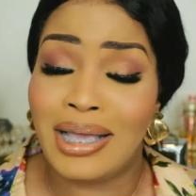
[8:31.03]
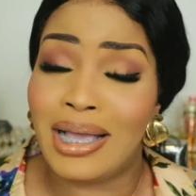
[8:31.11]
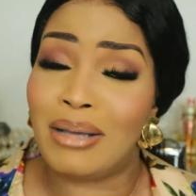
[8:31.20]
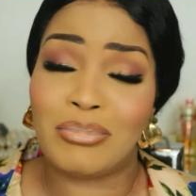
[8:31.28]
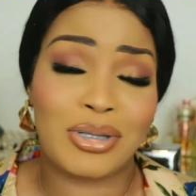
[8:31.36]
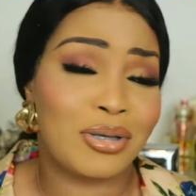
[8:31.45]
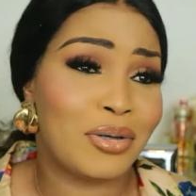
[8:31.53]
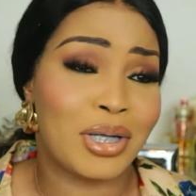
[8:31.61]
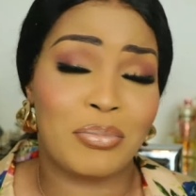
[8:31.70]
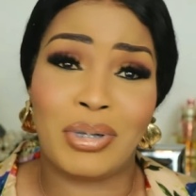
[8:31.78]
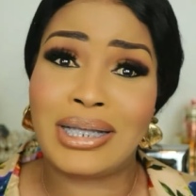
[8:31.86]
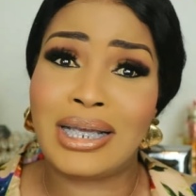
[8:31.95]
I'm sorry,
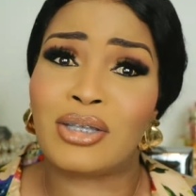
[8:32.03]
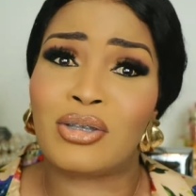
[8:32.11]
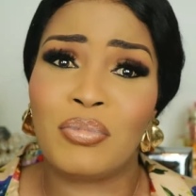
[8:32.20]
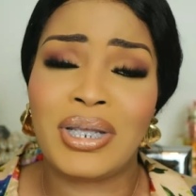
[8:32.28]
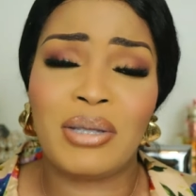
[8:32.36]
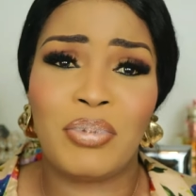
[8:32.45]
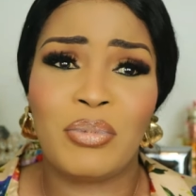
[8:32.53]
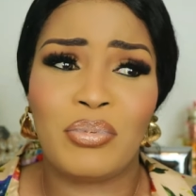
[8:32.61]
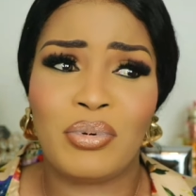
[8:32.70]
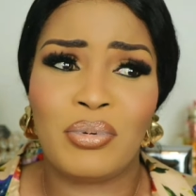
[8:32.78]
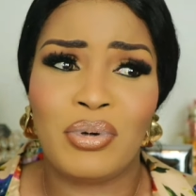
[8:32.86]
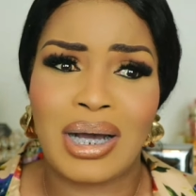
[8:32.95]
but there's so many
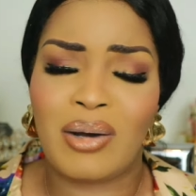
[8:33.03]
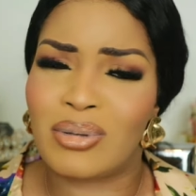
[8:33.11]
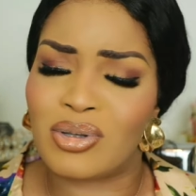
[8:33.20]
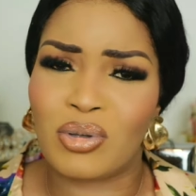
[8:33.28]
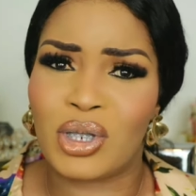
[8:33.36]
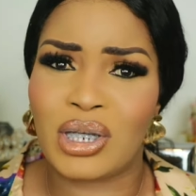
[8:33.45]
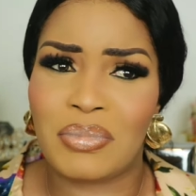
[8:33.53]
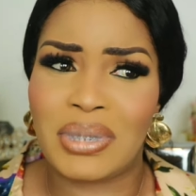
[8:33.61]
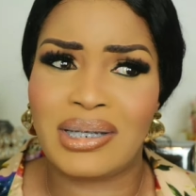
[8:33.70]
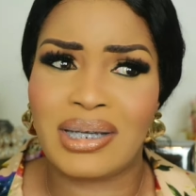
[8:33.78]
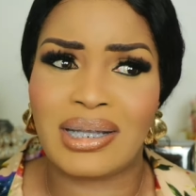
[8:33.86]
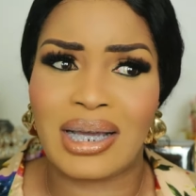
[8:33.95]
people on social
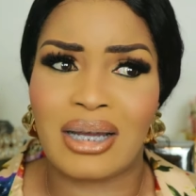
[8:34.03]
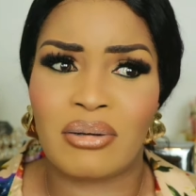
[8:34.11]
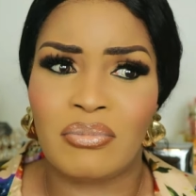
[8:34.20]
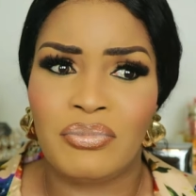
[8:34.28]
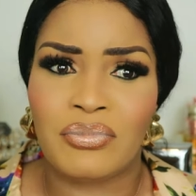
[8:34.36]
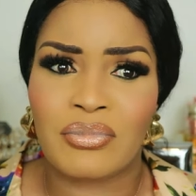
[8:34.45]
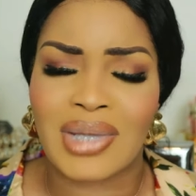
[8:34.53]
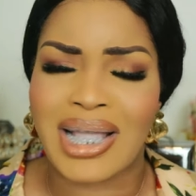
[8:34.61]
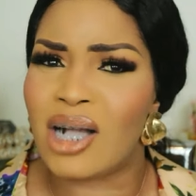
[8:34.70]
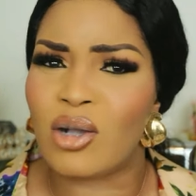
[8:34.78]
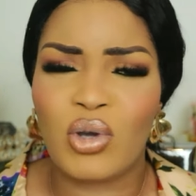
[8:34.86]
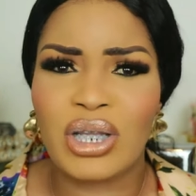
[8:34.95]
media that
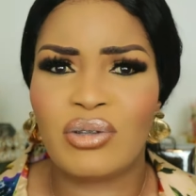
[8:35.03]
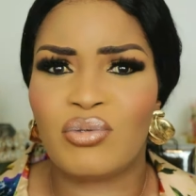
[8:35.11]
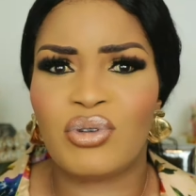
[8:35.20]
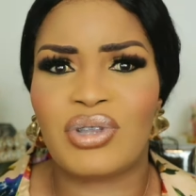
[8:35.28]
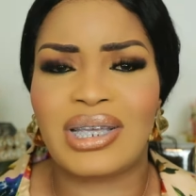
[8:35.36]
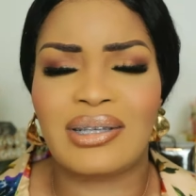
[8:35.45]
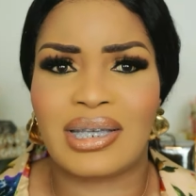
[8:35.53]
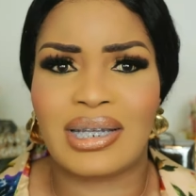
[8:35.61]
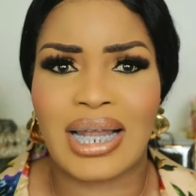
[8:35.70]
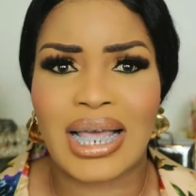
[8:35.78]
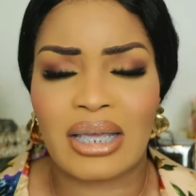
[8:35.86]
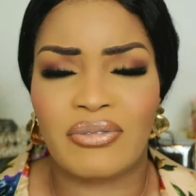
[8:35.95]
are going through things in
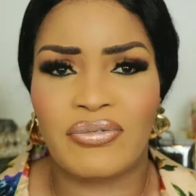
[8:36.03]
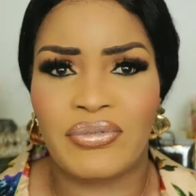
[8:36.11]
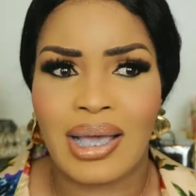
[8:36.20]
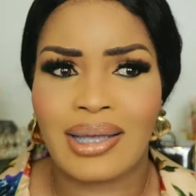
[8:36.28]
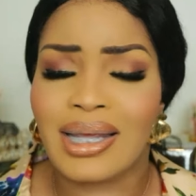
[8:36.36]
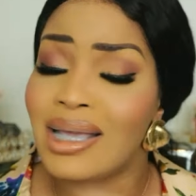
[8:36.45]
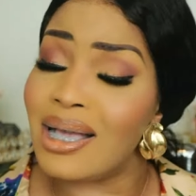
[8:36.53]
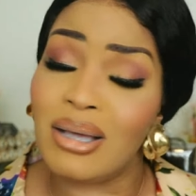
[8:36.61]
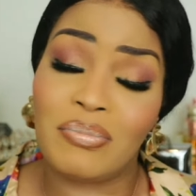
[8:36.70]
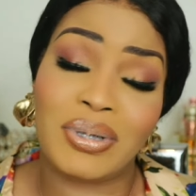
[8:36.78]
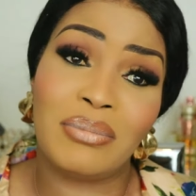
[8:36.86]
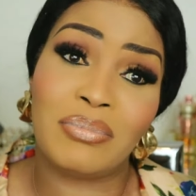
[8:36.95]
life. And I
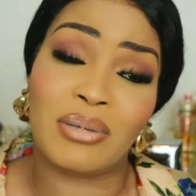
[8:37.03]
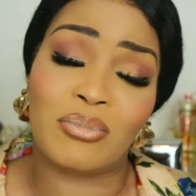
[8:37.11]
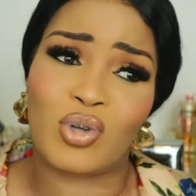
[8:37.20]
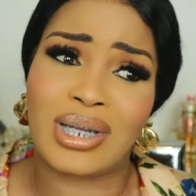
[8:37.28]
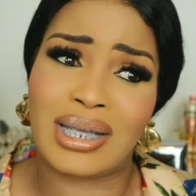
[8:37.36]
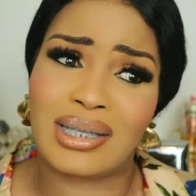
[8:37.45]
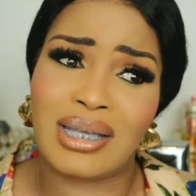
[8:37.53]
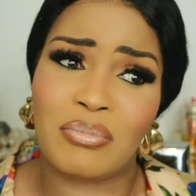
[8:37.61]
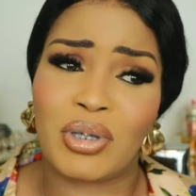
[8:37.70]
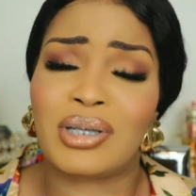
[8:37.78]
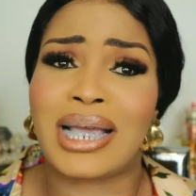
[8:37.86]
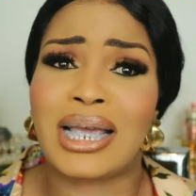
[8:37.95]
can't blame them to an extent,
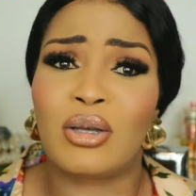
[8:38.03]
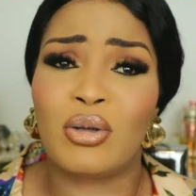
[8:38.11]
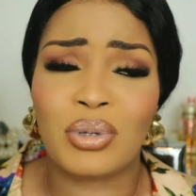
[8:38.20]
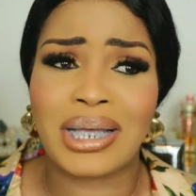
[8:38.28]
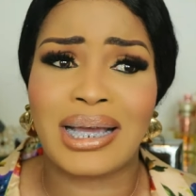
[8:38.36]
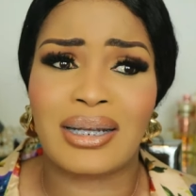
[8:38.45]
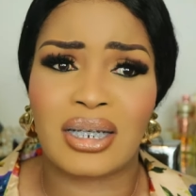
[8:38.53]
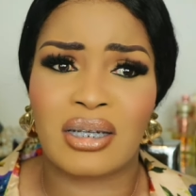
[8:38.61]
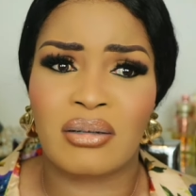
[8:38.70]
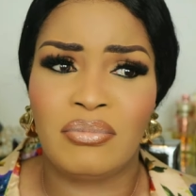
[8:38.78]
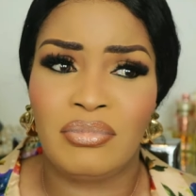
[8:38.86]
because I know that,